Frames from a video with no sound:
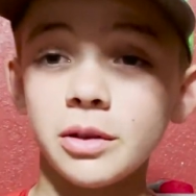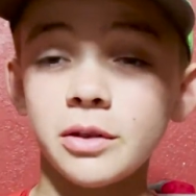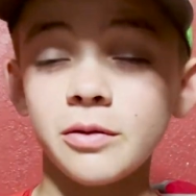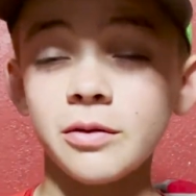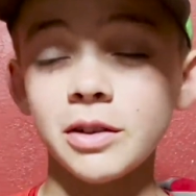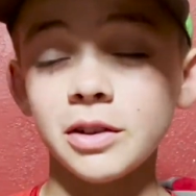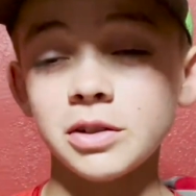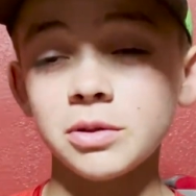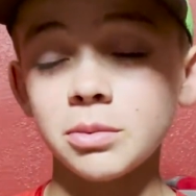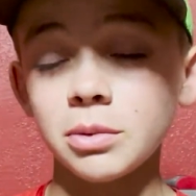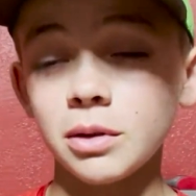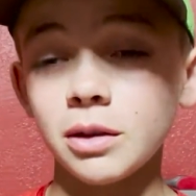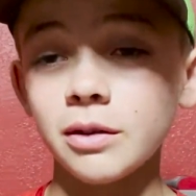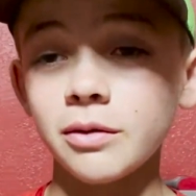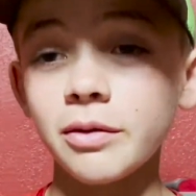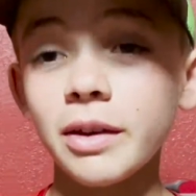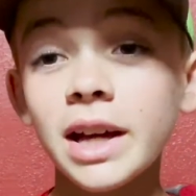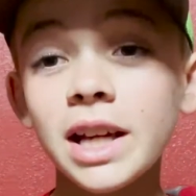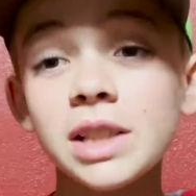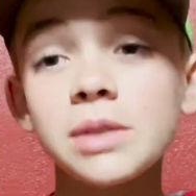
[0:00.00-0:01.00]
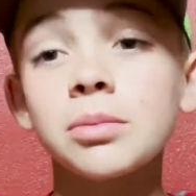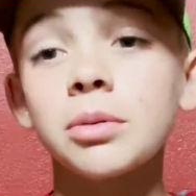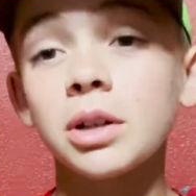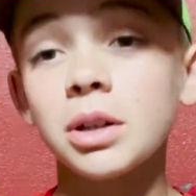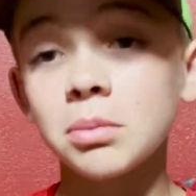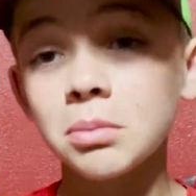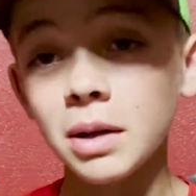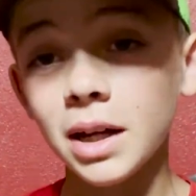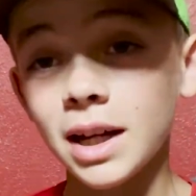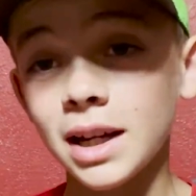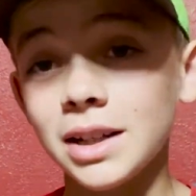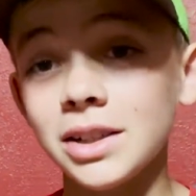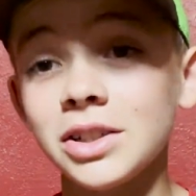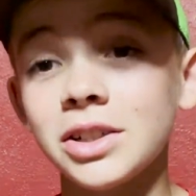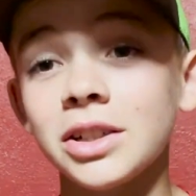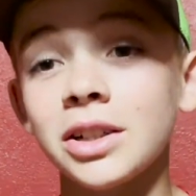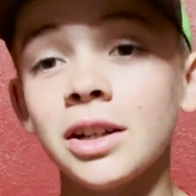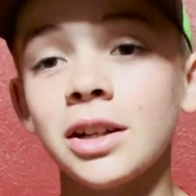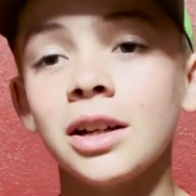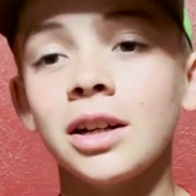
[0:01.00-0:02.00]
Facebook page,
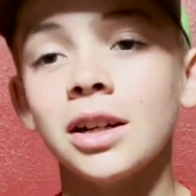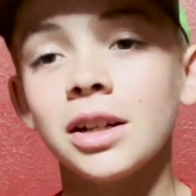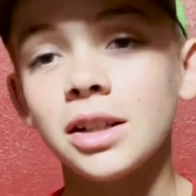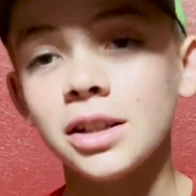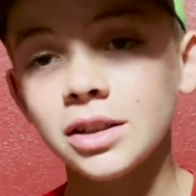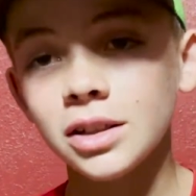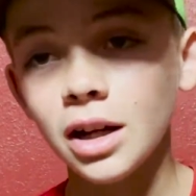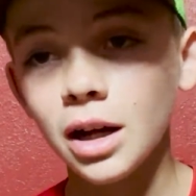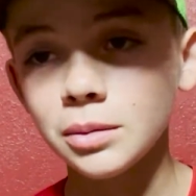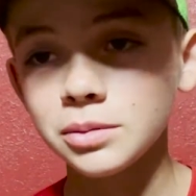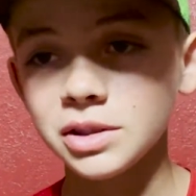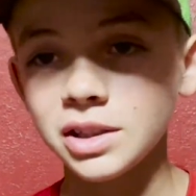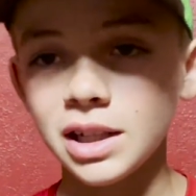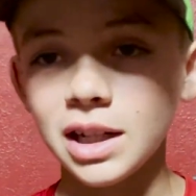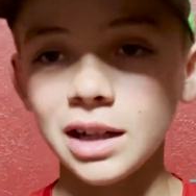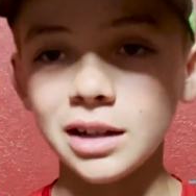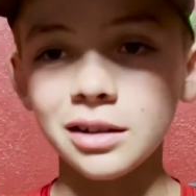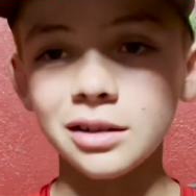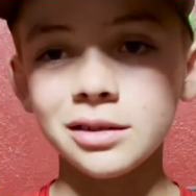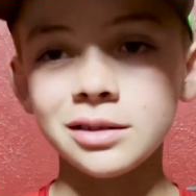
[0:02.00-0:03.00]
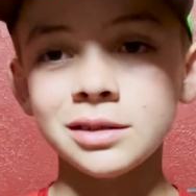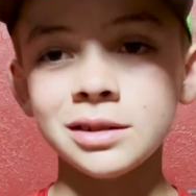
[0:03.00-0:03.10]
Thompson Tackle.